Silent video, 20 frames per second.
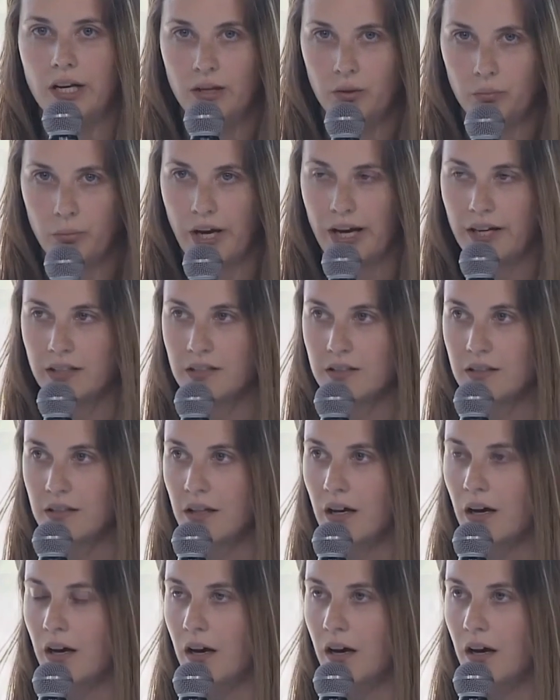impact
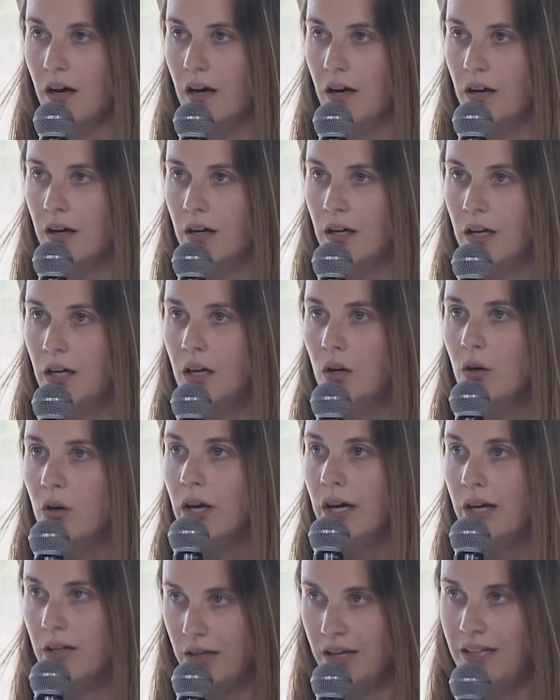
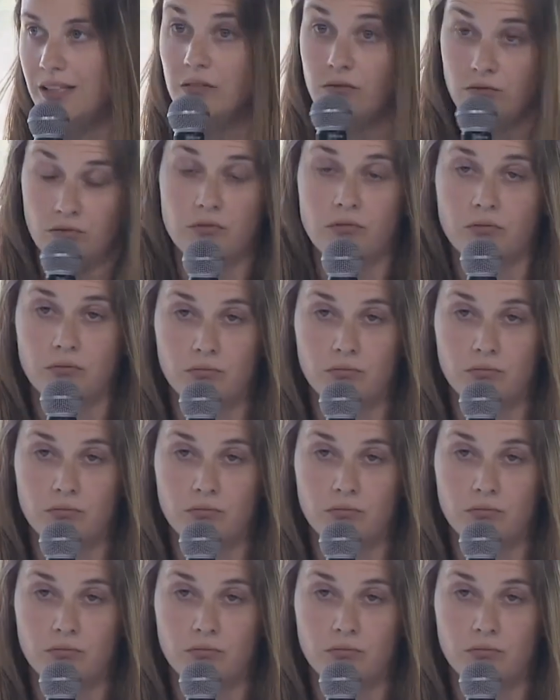and